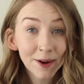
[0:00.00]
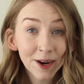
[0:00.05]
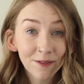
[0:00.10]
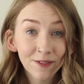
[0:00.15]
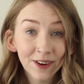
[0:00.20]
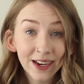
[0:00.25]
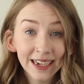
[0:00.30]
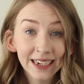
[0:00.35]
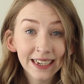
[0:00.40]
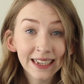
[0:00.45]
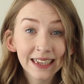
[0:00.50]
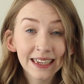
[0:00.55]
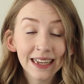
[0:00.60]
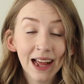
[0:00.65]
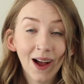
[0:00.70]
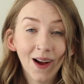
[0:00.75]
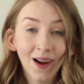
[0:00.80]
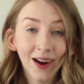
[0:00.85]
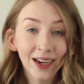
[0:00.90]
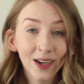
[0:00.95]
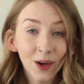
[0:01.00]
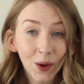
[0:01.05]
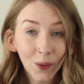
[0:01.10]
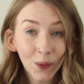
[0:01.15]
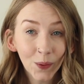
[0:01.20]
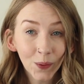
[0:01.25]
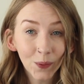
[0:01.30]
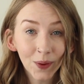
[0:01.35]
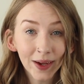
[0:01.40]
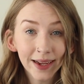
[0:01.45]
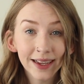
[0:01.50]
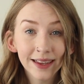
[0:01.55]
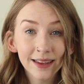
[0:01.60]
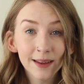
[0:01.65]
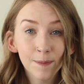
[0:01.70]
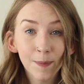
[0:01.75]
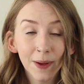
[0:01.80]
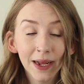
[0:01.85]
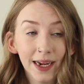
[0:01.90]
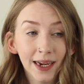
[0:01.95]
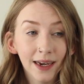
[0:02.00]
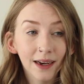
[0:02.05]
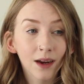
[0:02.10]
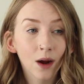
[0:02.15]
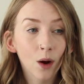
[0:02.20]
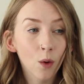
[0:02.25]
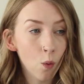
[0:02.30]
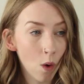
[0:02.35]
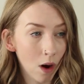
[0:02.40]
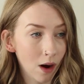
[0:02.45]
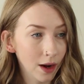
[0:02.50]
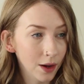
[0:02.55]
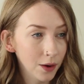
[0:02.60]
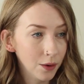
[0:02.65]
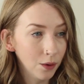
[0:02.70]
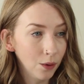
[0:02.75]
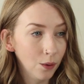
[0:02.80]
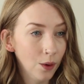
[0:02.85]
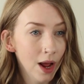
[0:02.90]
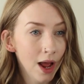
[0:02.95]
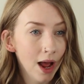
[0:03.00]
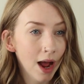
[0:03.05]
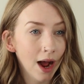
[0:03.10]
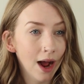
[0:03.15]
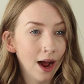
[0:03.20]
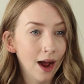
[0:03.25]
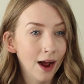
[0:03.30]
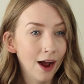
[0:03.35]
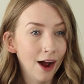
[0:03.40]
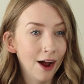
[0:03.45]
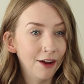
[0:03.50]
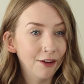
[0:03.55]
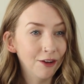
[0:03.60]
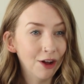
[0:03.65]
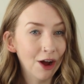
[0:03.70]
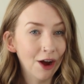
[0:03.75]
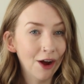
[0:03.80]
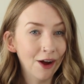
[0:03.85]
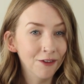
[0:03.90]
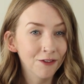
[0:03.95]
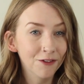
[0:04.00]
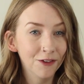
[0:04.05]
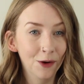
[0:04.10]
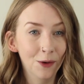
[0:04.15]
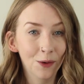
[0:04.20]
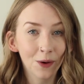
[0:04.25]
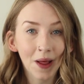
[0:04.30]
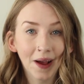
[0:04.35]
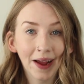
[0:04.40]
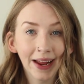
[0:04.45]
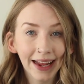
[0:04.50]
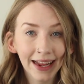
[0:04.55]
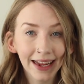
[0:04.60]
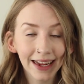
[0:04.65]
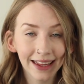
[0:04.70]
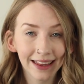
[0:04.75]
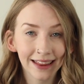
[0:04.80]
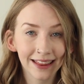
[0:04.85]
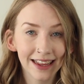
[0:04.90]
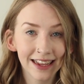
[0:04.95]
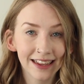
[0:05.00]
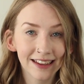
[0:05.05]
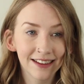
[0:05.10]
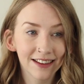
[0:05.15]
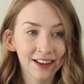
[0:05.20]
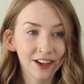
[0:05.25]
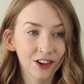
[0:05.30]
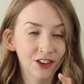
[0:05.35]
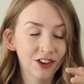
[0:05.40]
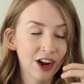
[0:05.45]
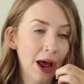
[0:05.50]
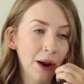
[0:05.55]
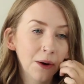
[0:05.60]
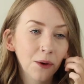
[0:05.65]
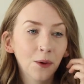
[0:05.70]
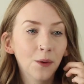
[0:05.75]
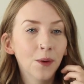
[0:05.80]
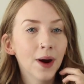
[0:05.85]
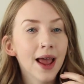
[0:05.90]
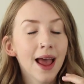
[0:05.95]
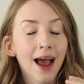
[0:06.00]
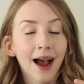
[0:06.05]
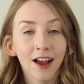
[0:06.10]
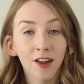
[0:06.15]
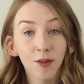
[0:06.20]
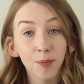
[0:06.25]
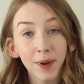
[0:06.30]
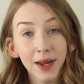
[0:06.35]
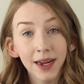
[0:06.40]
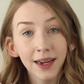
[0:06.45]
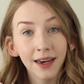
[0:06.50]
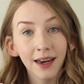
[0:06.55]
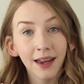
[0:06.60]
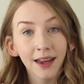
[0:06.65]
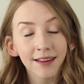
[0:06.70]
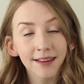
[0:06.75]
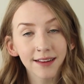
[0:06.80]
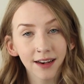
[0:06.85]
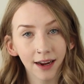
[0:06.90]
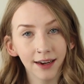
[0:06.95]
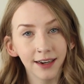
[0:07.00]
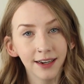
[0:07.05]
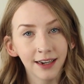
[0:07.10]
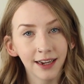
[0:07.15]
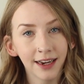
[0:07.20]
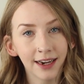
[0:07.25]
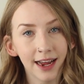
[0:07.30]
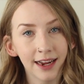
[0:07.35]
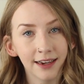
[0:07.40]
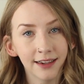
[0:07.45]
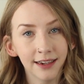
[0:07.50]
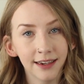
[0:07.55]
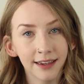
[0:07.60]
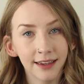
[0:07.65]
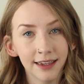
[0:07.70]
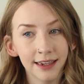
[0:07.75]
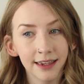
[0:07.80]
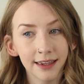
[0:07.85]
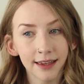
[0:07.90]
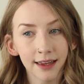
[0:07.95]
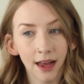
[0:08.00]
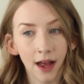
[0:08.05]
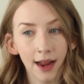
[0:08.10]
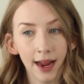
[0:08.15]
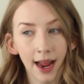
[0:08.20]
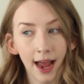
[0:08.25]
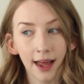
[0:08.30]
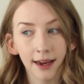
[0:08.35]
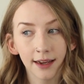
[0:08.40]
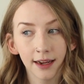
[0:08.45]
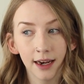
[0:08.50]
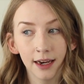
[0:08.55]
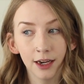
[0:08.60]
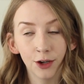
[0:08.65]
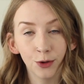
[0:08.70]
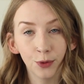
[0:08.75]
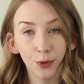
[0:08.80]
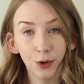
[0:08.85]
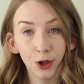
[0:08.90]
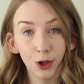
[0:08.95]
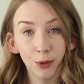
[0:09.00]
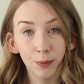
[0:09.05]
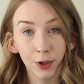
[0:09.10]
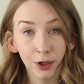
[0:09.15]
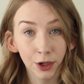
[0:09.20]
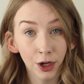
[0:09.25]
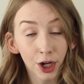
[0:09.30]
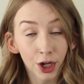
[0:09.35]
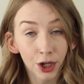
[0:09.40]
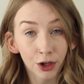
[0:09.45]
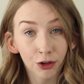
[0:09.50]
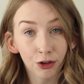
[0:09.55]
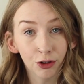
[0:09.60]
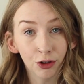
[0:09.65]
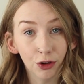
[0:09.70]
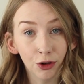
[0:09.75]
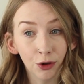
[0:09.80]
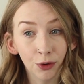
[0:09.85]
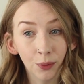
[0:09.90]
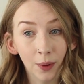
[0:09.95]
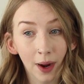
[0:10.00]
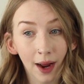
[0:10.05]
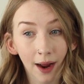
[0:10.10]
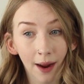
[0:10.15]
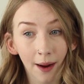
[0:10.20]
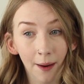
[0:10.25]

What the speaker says: lovelies, I know it's been a while. I feel like this channel has been slightly neglected since I had a little human to